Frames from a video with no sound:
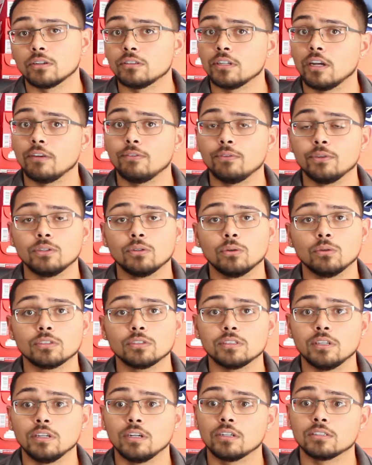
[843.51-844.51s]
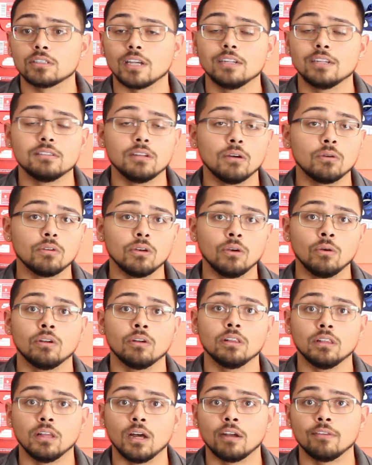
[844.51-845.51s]
are definitely cool sneakers. I don't own
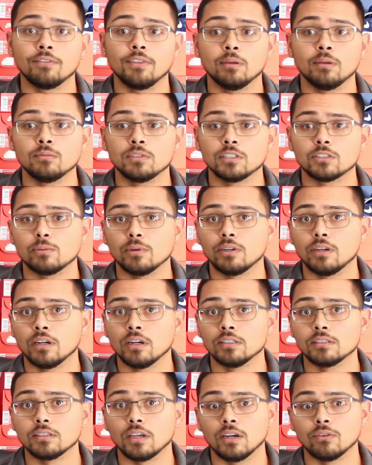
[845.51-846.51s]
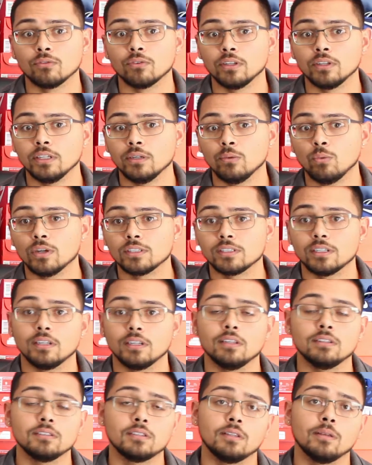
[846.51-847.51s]
a lot of them just because I really wasn't
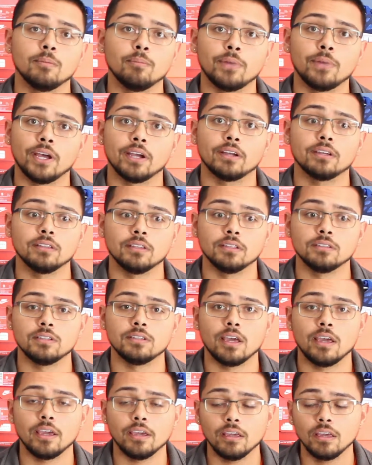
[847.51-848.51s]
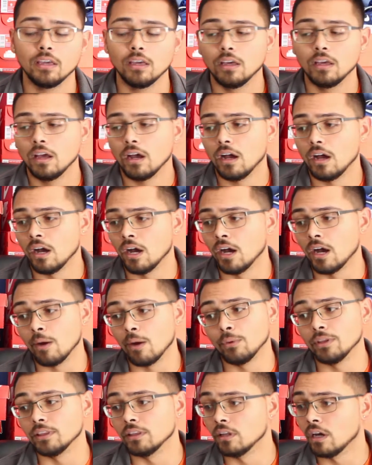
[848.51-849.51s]
into them back in the day. I
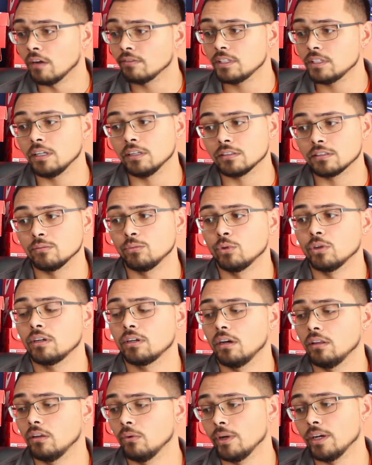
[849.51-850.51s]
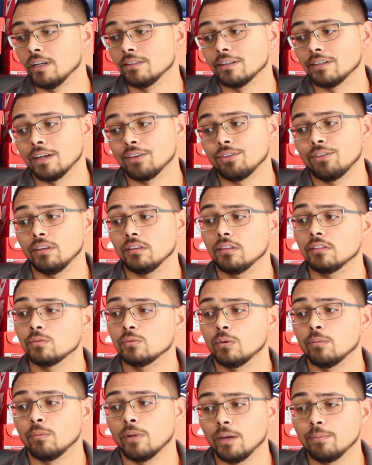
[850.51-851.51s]
would love to get some more colorways, and I think this
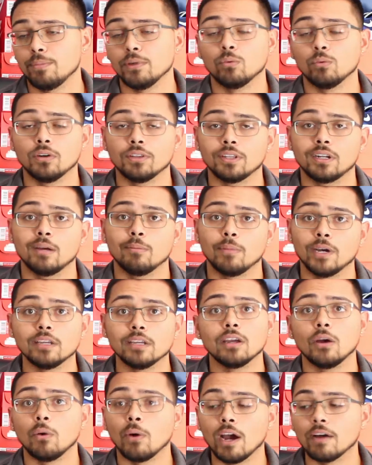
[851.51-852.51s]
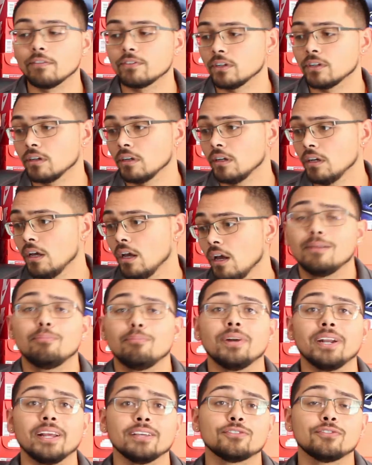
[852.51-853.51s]
one might be one that I might go after.
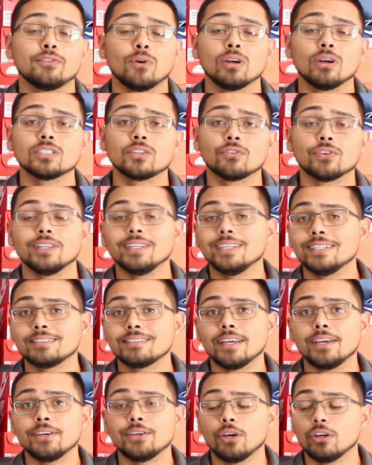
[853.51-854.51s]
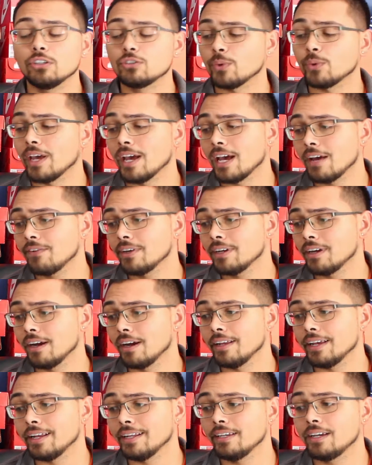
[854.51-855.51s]
But as far as a release date goes, we haven't
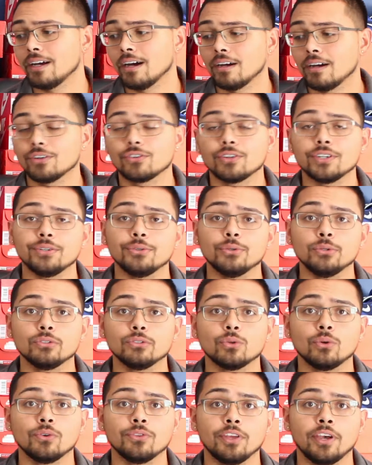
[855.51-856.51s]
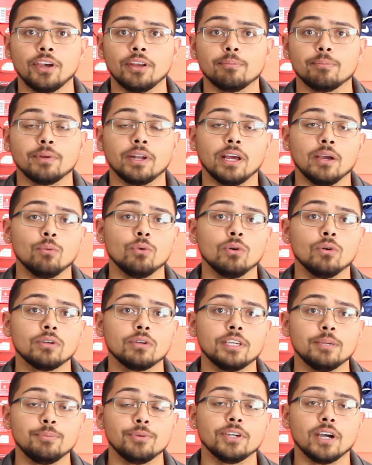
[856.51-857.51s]
got any concrete news on that, but I will
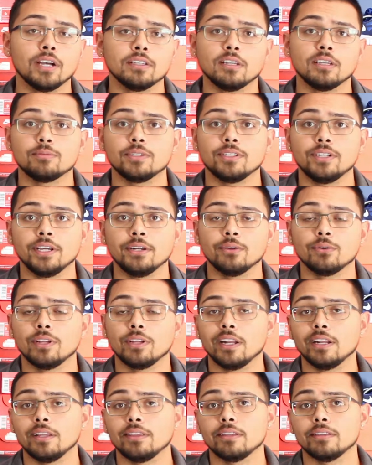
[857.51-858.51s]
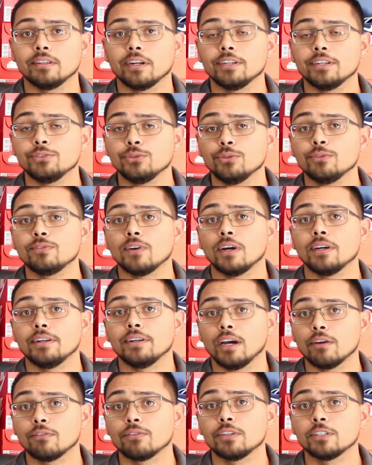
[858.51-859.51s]
keep you guys up to date on anything that I do find
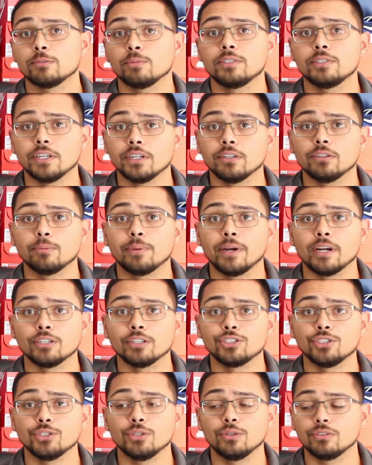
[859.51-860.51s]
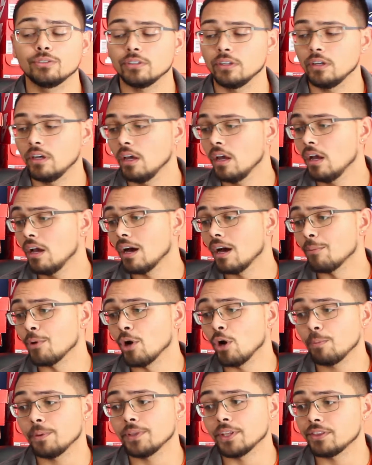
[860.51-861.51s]
out for this particular pair of shoes.
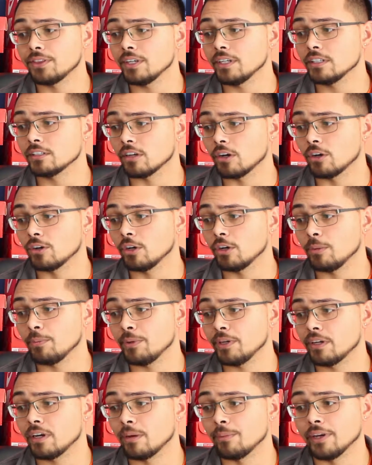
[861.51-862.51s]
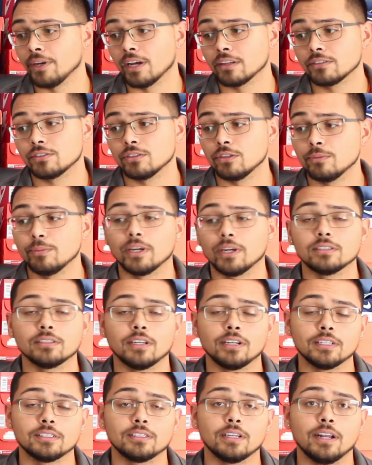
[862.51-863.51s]
I'm hoping that these are going to be coming out soon because,
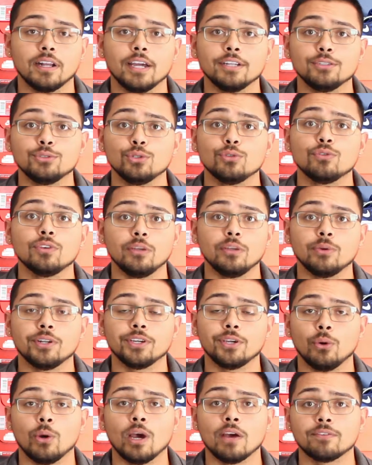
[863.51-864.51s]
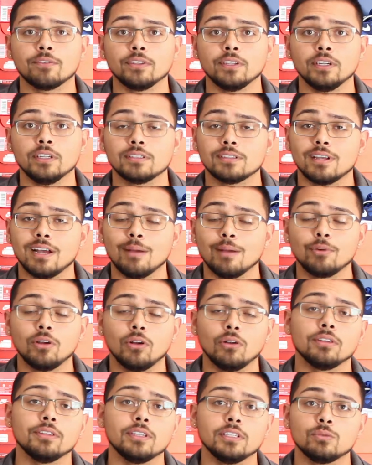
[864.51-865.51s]
like I said, I do really want to go after these. I'm
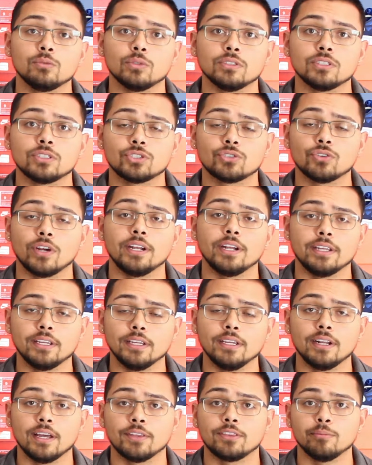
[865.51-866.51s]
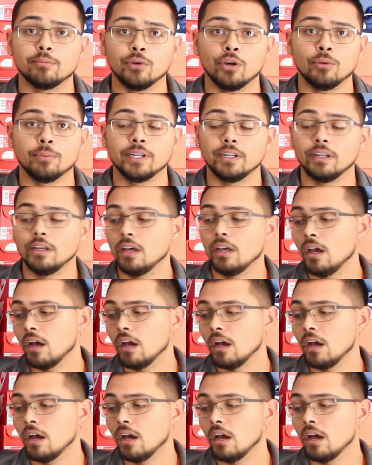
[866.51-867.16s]
calling these ones straight heat at the moment,